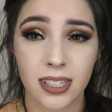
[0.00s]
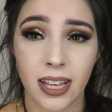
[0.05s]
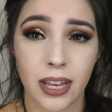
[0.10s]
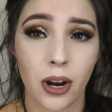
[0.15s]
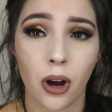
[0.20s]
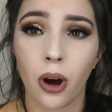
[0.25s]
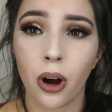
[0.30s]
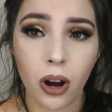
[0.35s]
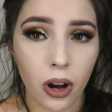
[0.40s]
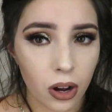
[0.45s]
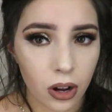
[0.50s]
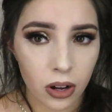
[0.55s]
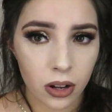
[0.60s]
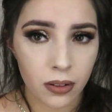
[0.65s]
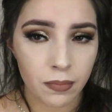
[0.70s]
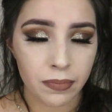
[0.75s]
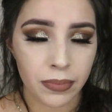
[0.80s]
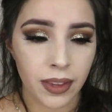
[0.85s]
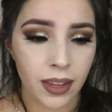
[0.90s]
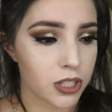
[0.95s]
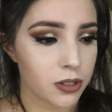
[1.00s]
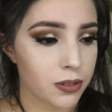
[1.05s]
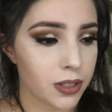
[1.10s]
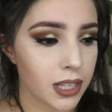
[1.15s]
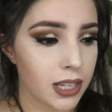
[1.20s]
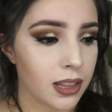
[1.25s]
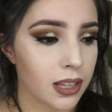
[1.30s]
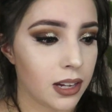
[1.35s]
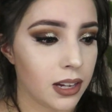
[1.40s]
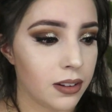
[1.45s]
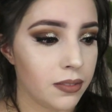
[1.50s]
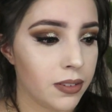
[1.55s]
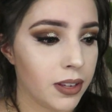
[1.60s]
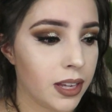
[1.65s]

at all, which I really love.